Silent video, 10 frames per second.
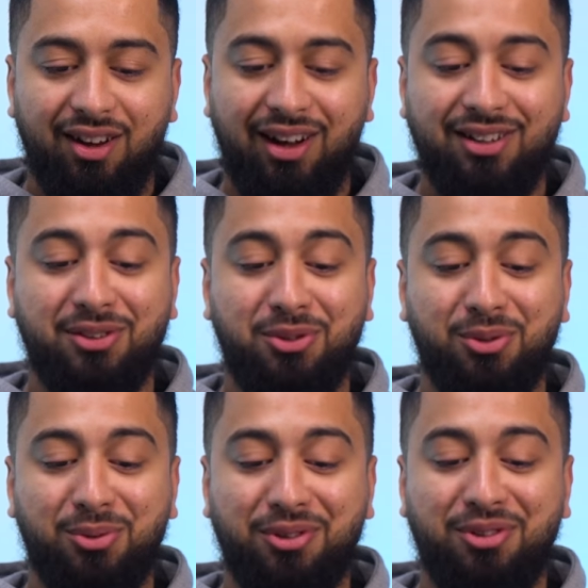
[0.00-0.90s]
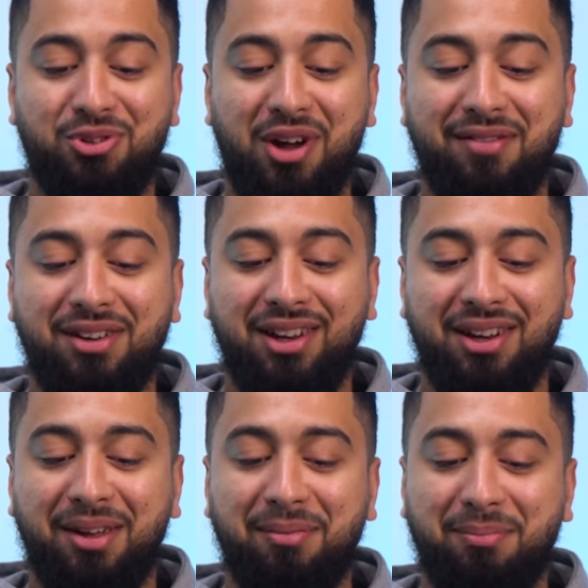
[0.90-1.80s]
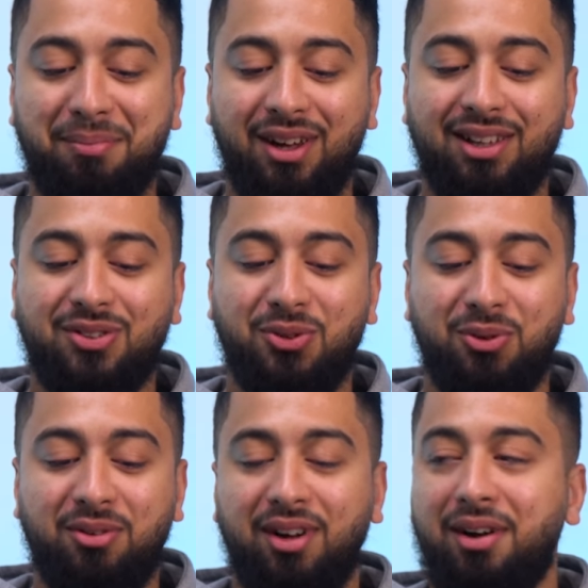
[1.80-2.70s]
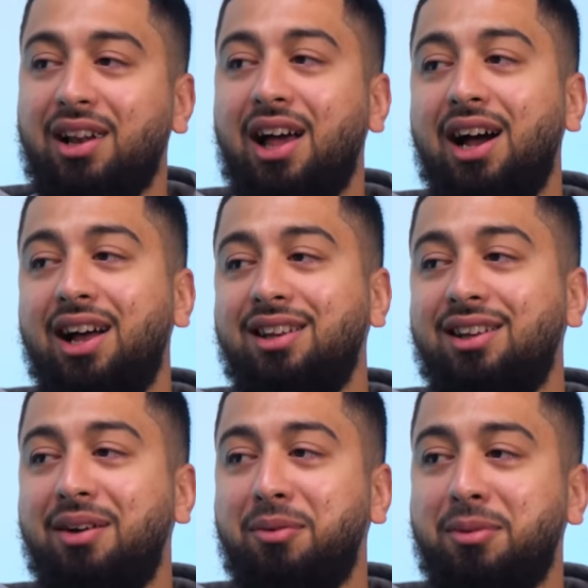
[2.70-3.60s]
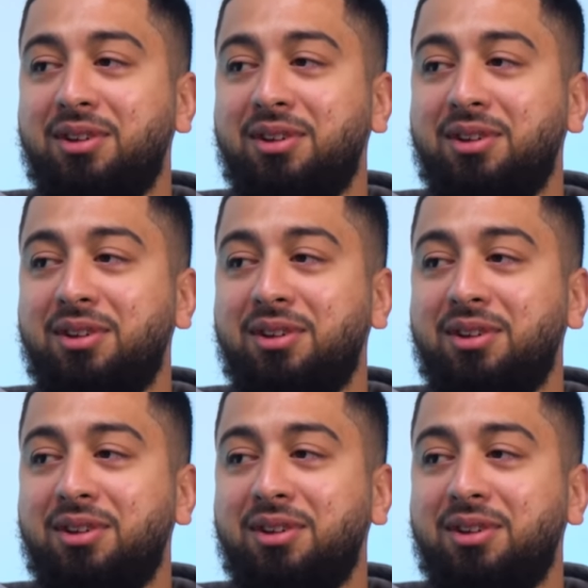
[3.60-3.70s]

Ah, this is a good one. Did you have a nickname at school? I'm mean, like, I did that one